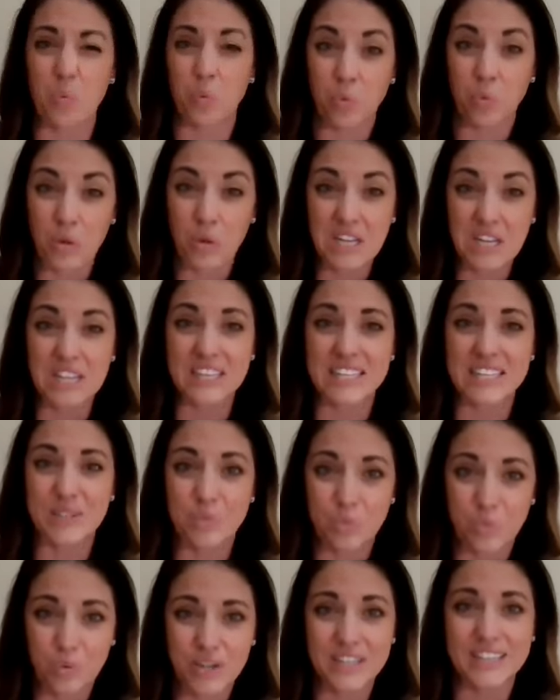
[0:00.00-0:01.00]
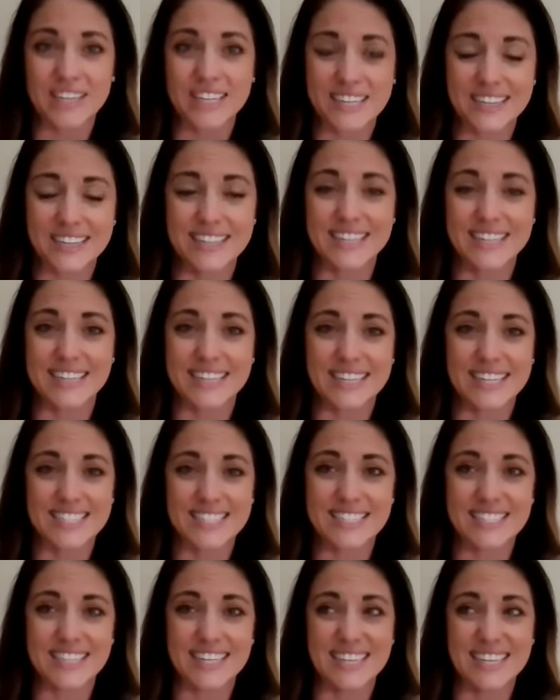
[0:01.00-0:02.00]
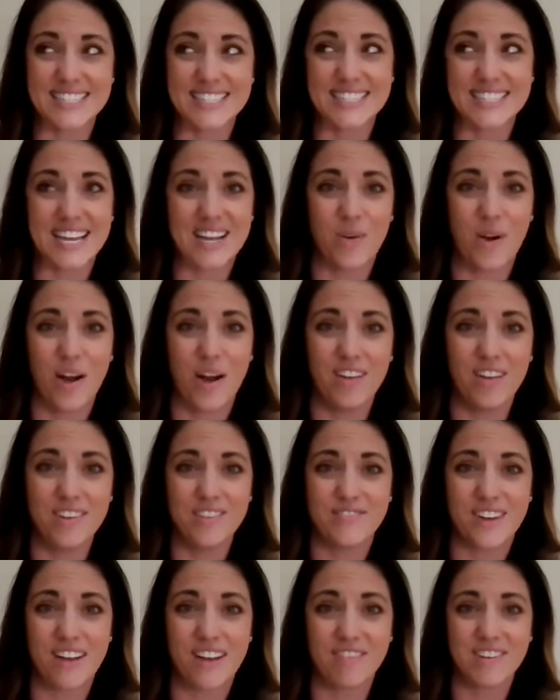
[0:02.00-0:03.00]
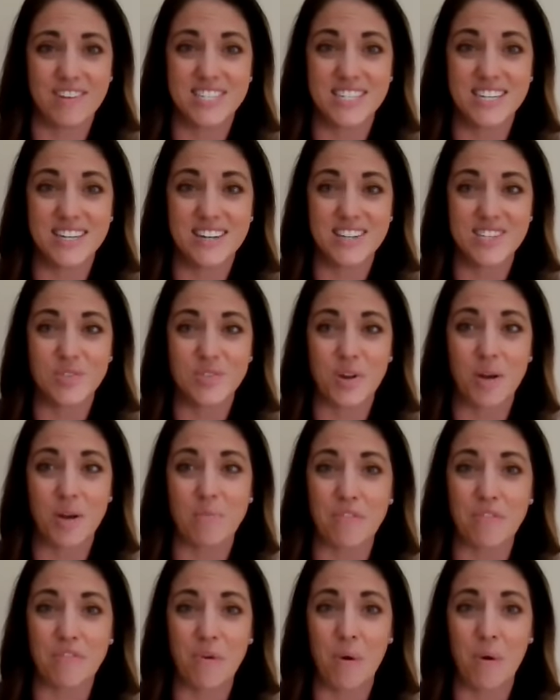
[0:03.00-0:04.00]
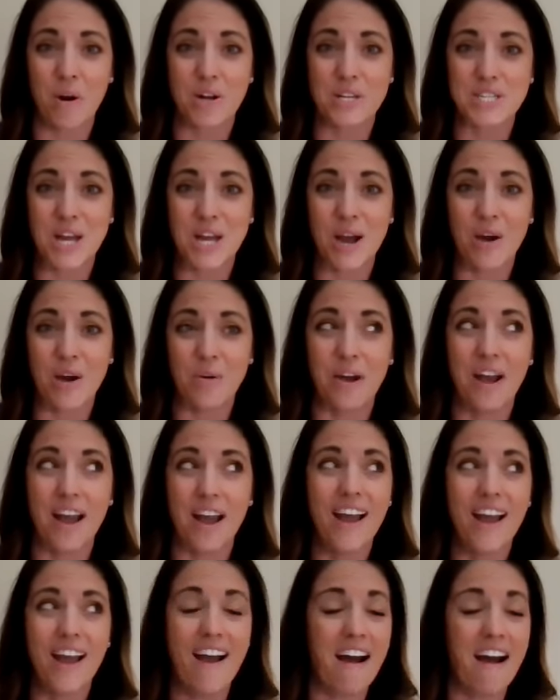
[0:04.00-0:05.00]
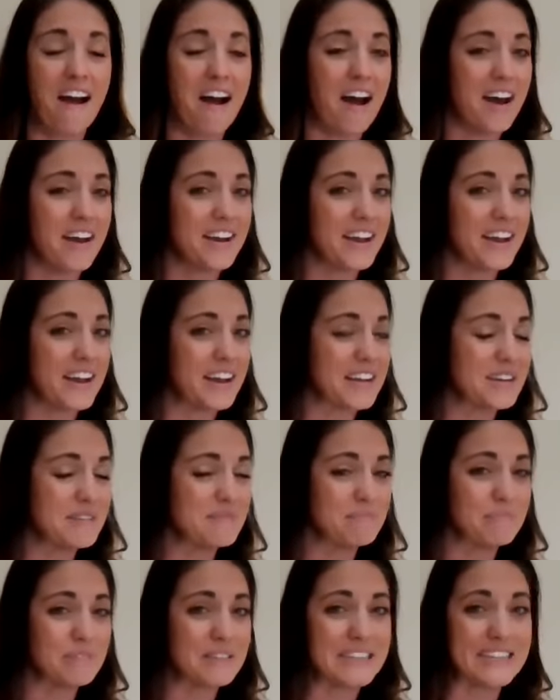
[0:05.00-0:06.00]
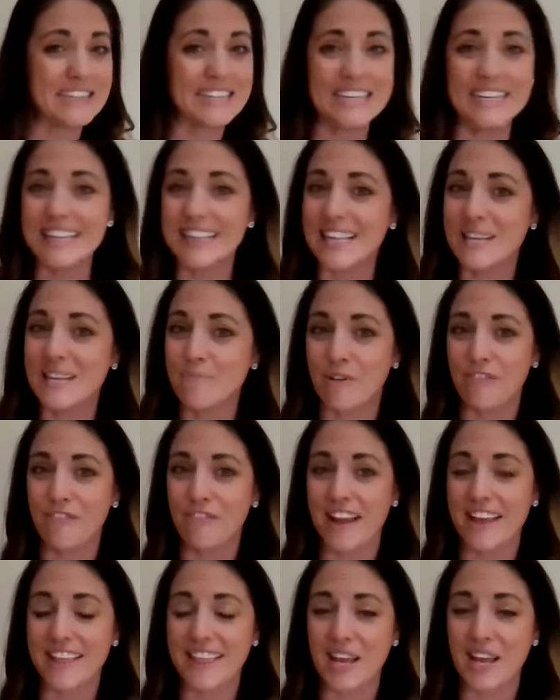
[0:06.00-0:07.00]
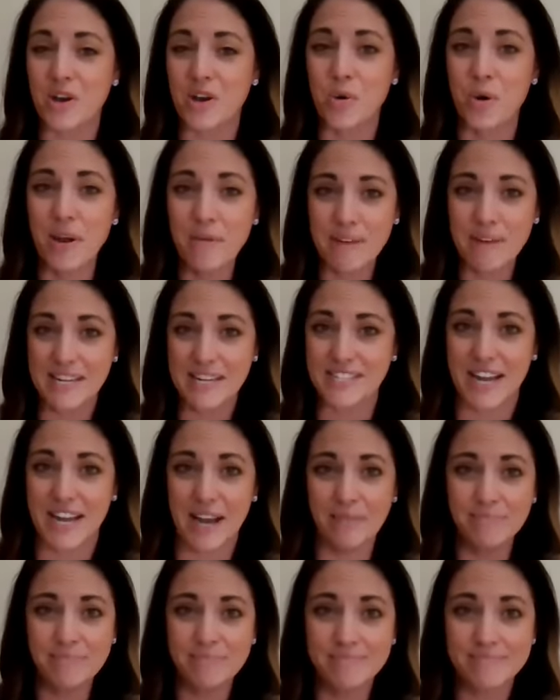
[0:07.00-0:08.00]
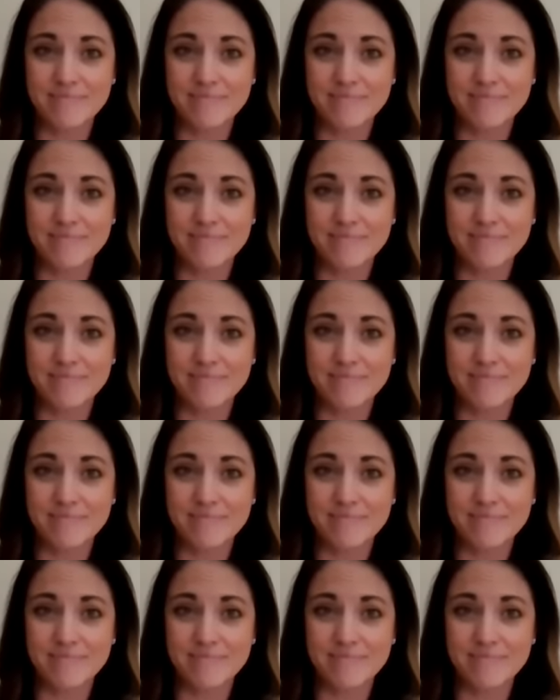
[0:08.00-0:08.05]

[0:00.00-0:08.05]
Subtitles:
really, really good at this. And he's like, well, you've never steered us wrong before. So on a complete leap of faith, I quit my job.